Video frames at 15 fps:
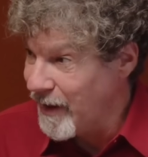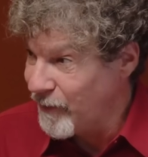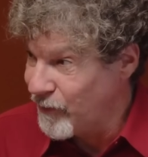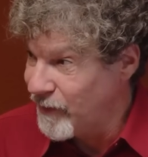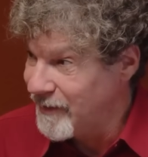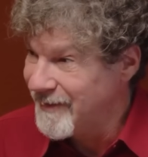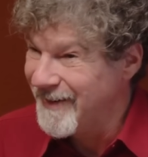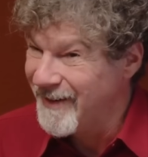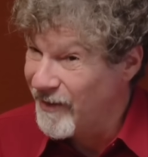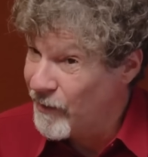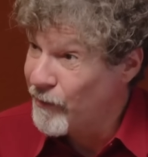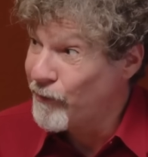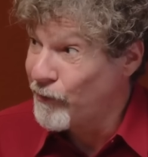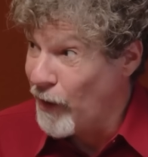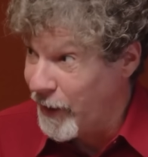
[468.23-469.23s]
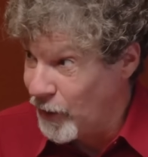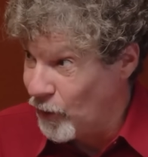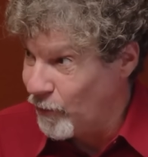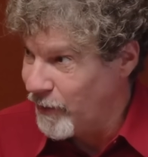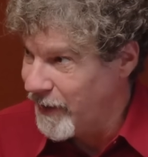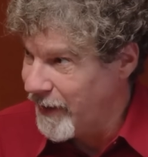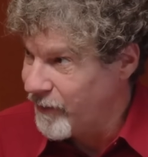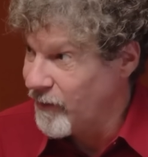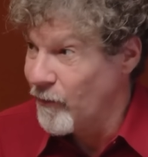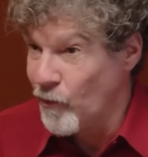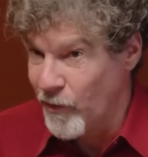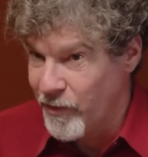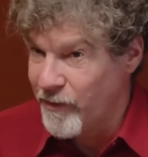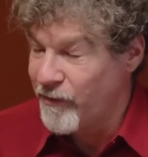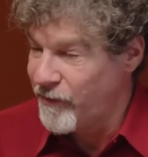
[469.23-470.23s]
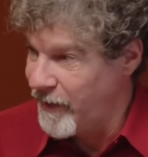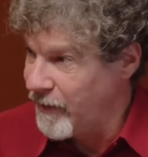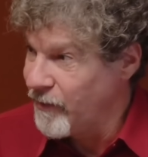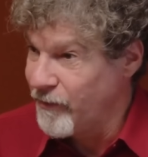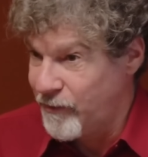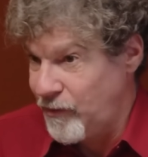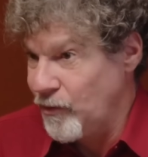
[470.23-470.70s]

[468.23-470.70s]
message into the cytoplasm where the cells